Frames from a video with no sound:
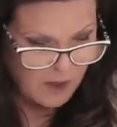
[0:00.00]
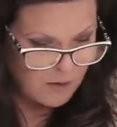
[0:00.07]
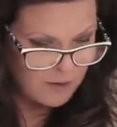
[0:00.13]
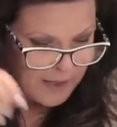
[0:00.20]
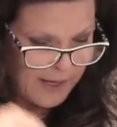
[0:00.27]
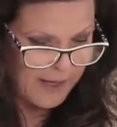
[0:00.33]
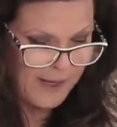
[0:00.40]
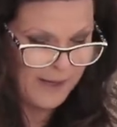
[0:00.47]

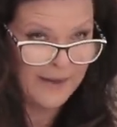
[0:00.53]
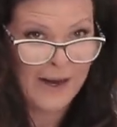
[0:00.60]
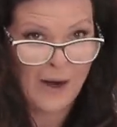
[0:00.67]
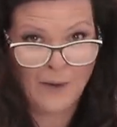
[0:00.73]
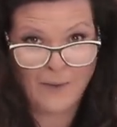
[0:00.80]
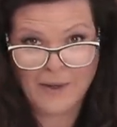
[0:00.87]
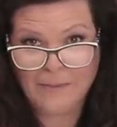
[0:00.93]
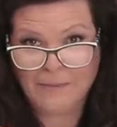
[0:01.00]
Okay, now
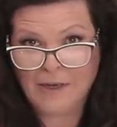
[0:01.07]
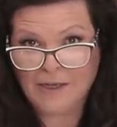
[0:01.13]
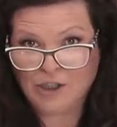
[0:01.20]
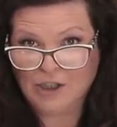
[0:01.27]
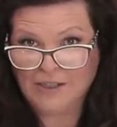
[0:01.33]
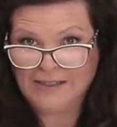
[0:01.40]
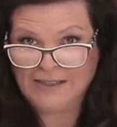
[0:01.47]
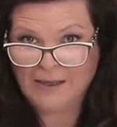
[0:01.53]
I want to
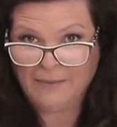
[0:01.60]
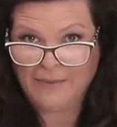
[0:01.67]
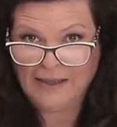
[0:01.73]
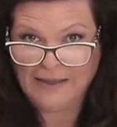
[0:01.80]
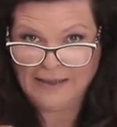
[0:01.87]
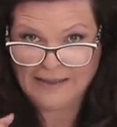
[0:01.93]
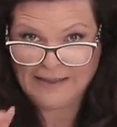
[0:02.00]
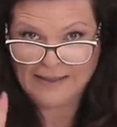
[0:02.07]
mention
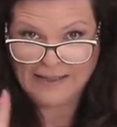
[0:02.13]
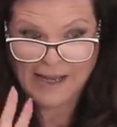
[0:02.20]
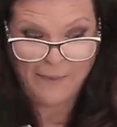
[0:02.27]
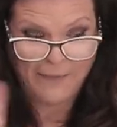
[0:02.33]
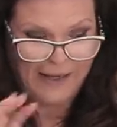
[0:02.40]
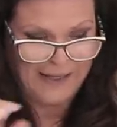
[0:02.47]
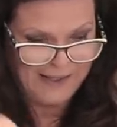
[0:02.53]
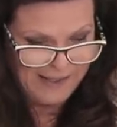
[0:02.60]
something that's
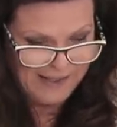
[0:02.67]
coming.